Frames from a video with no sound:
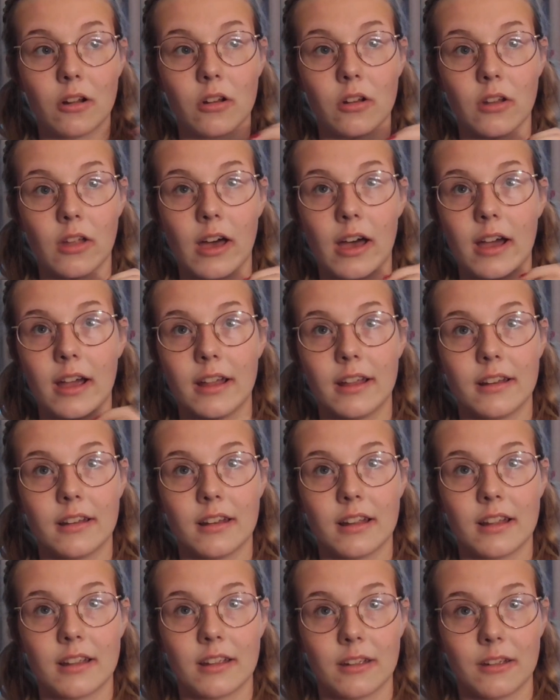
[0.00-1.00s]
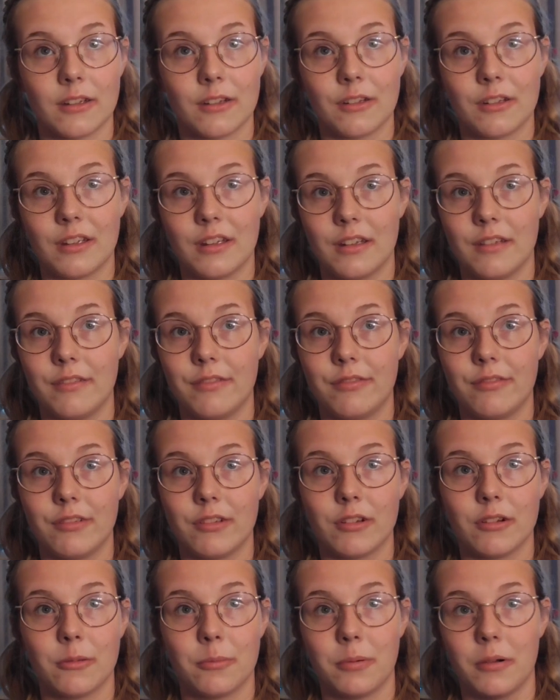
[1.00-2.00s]
online, like if
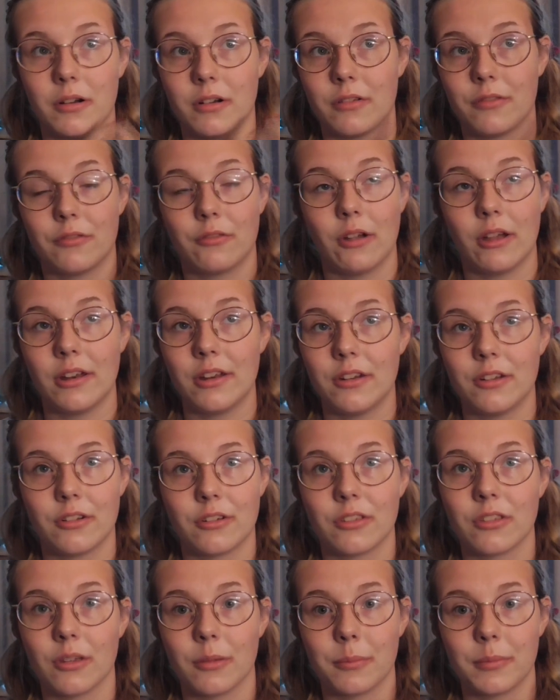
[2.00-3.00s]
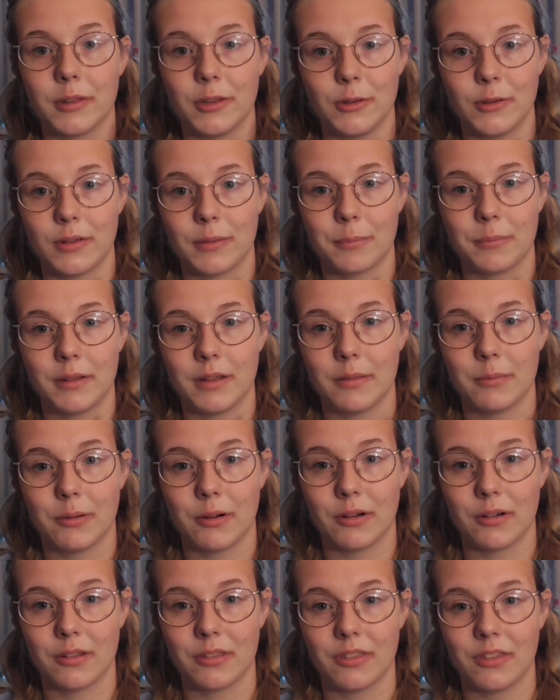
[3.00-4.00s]
you're a part of Reddit or something, you can be a
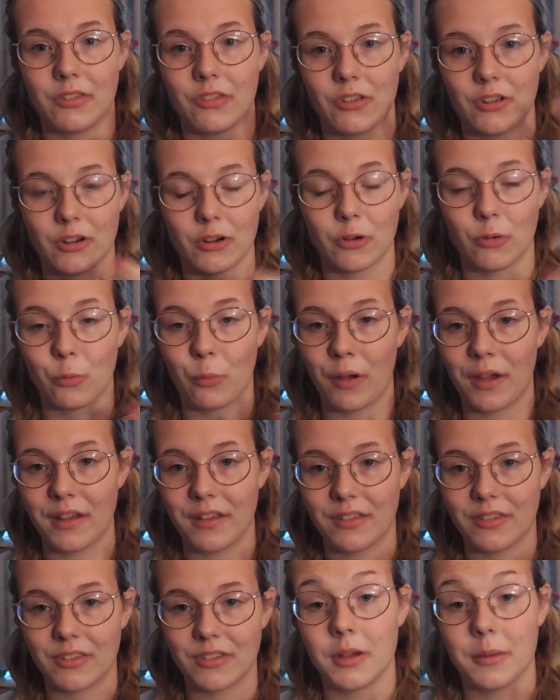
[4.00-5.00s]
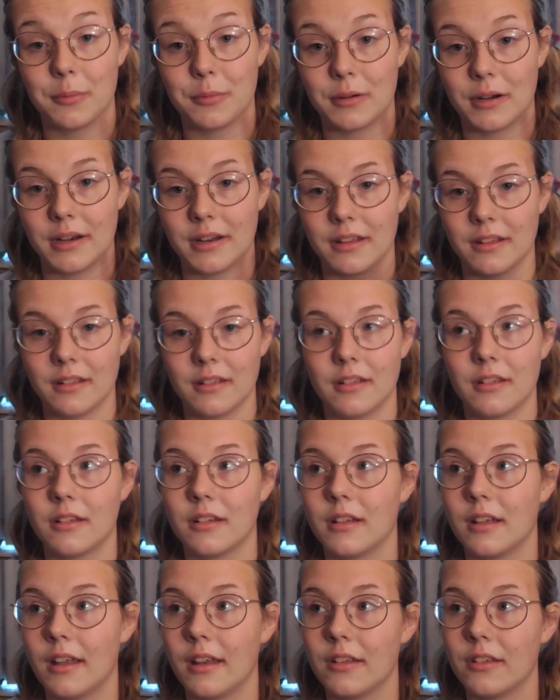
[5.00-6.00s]
part of the zero waste subreddit,
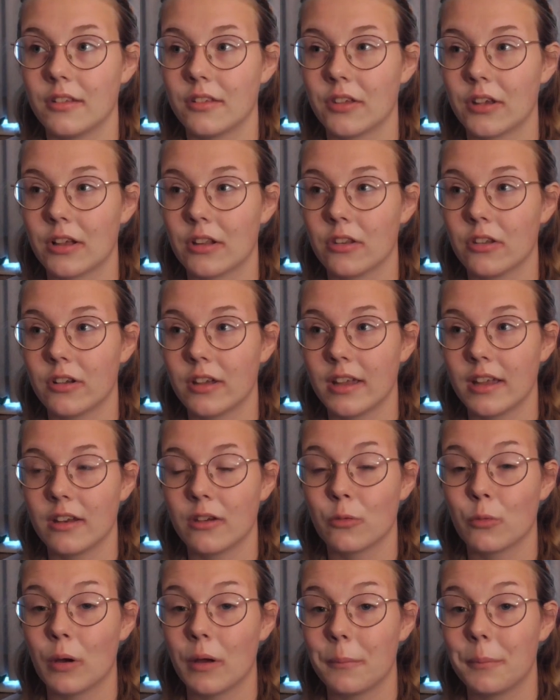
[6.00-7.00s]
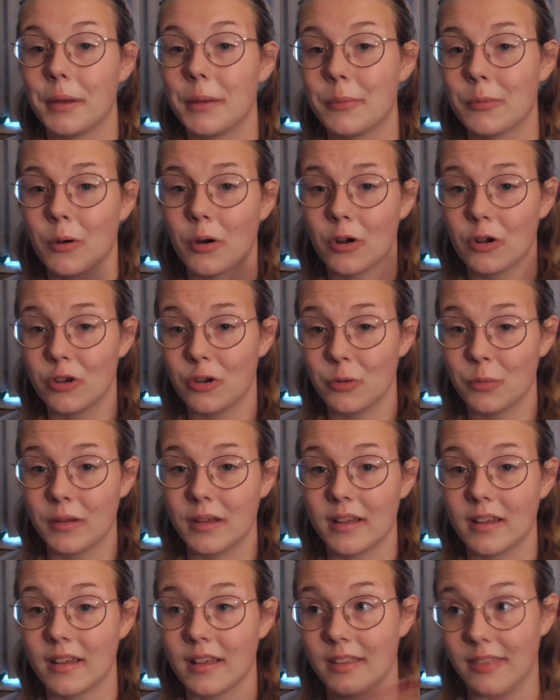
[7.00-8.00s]
and just like looking into what people are
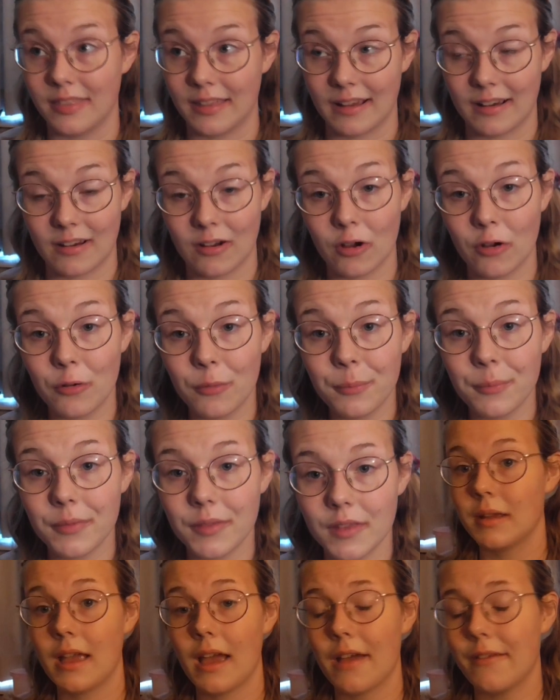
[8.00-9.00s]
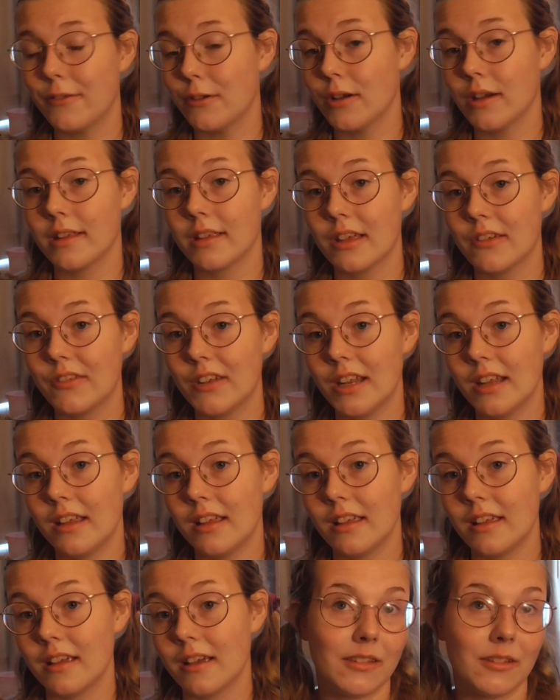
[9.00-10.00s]
doing in their homes. But yeah, if you guys have
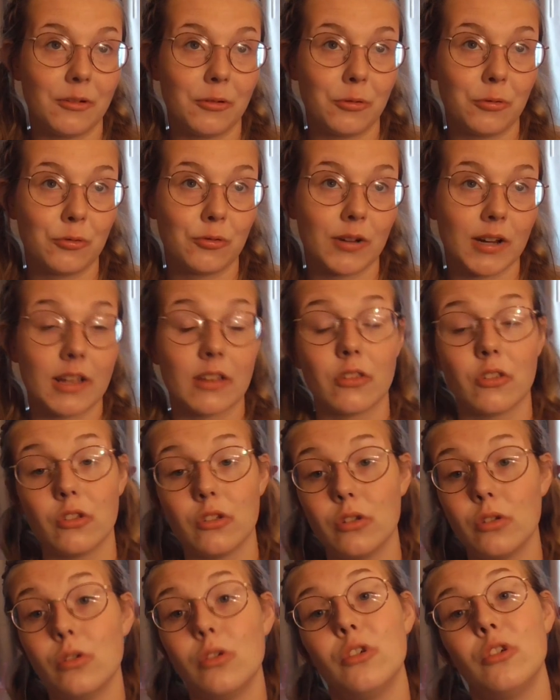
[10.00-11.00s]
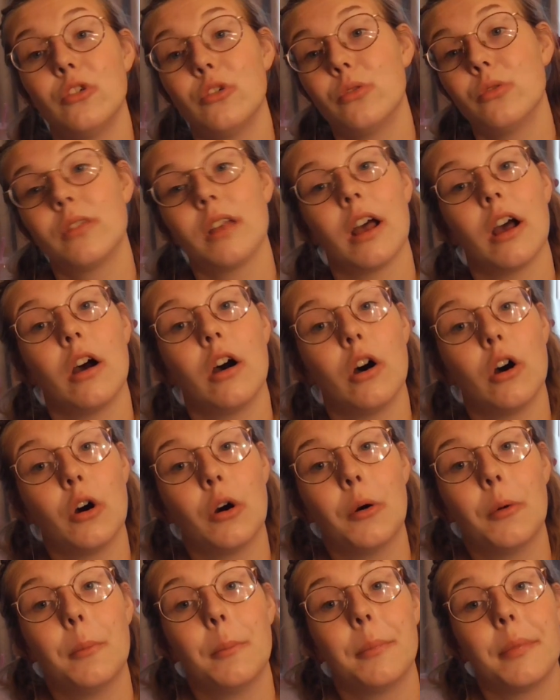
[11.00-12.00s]
any little tricks you use at
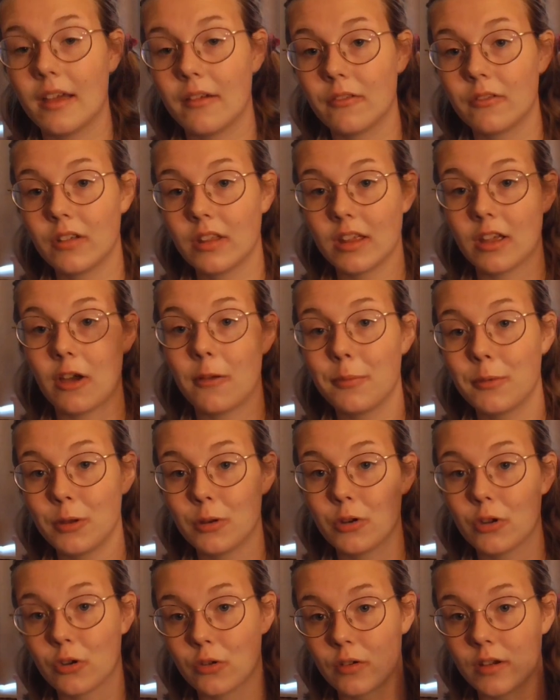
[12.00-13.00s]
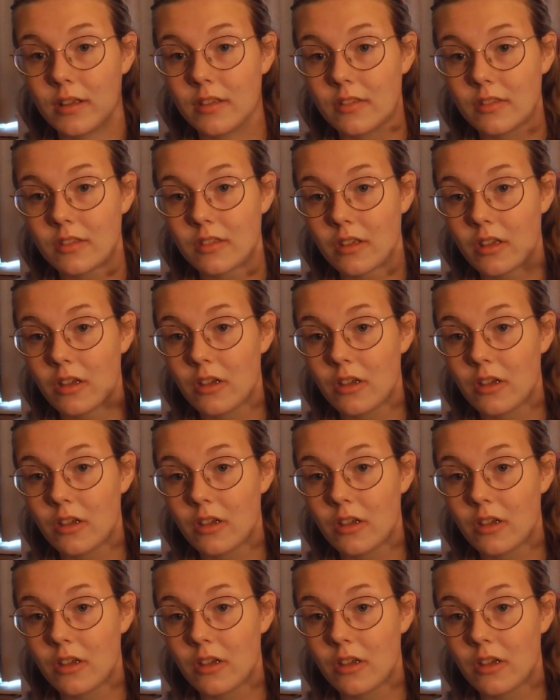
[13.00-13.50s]
home that really helps you decrease